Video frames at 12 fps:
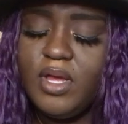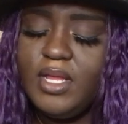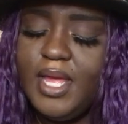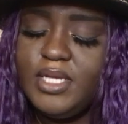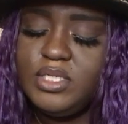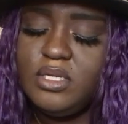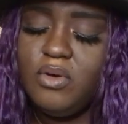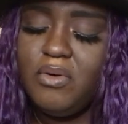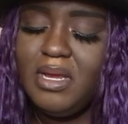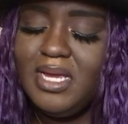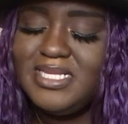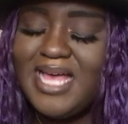connection,
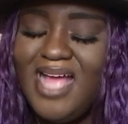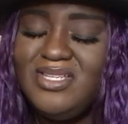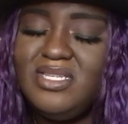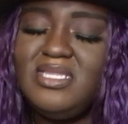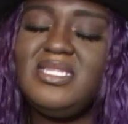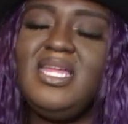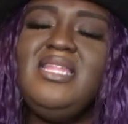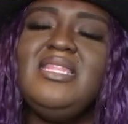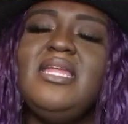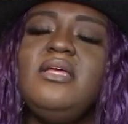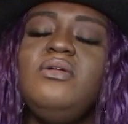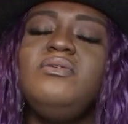Aquarius. I just
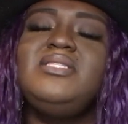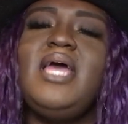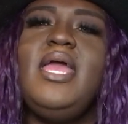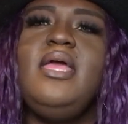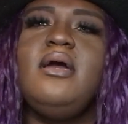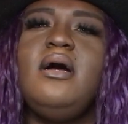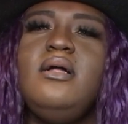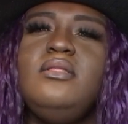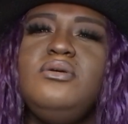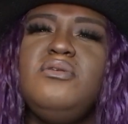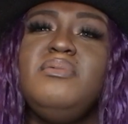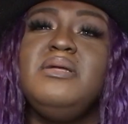think that it'll take
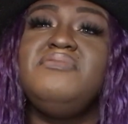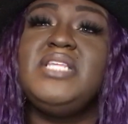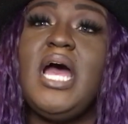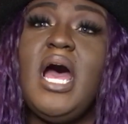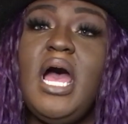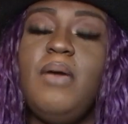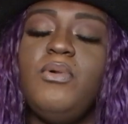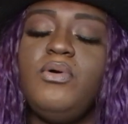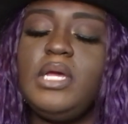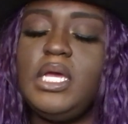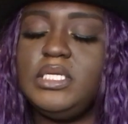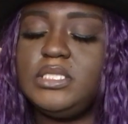a little bit of time,
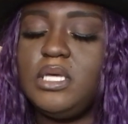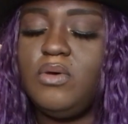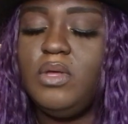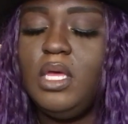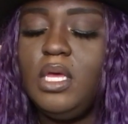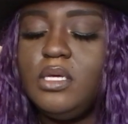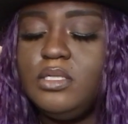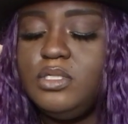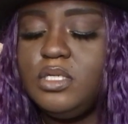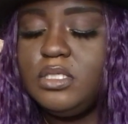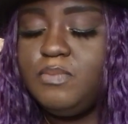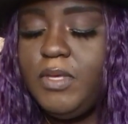okay? So
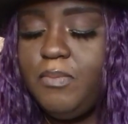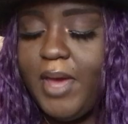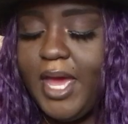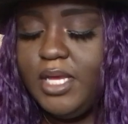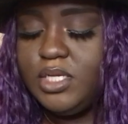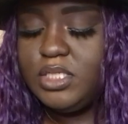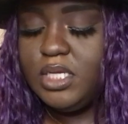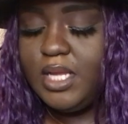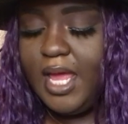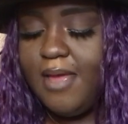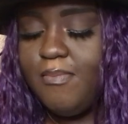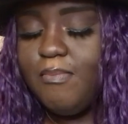just be
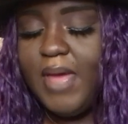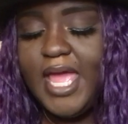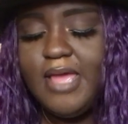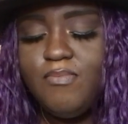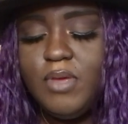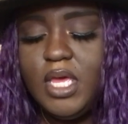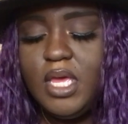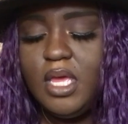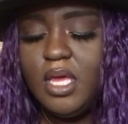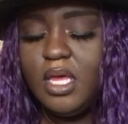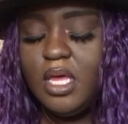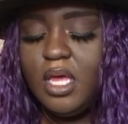patient and
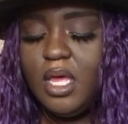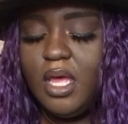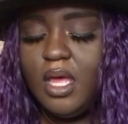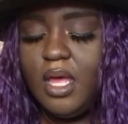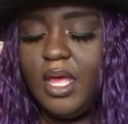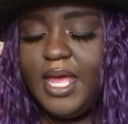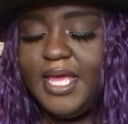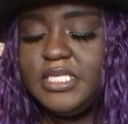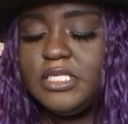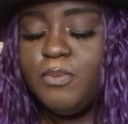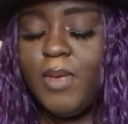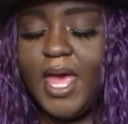maybe
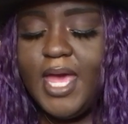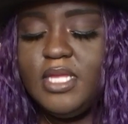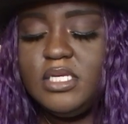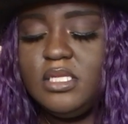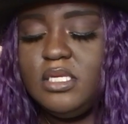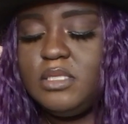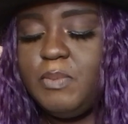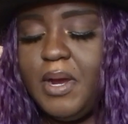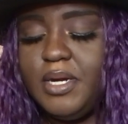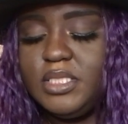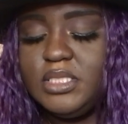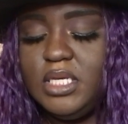explain to this
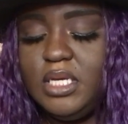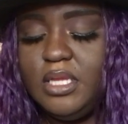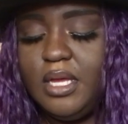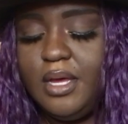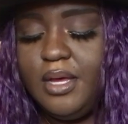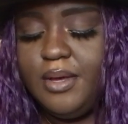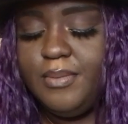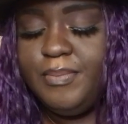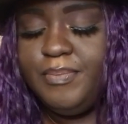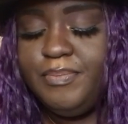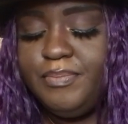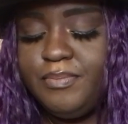person
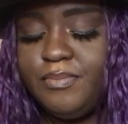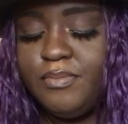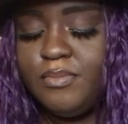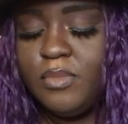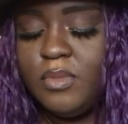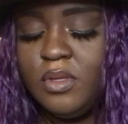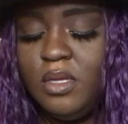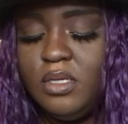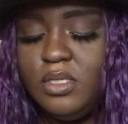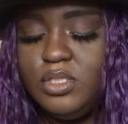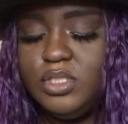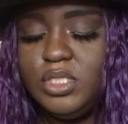um,
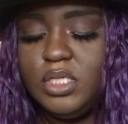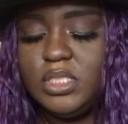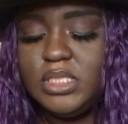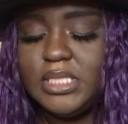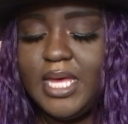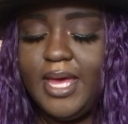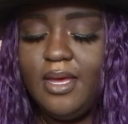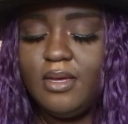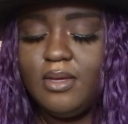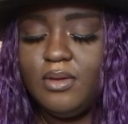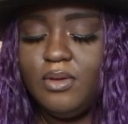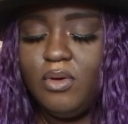just like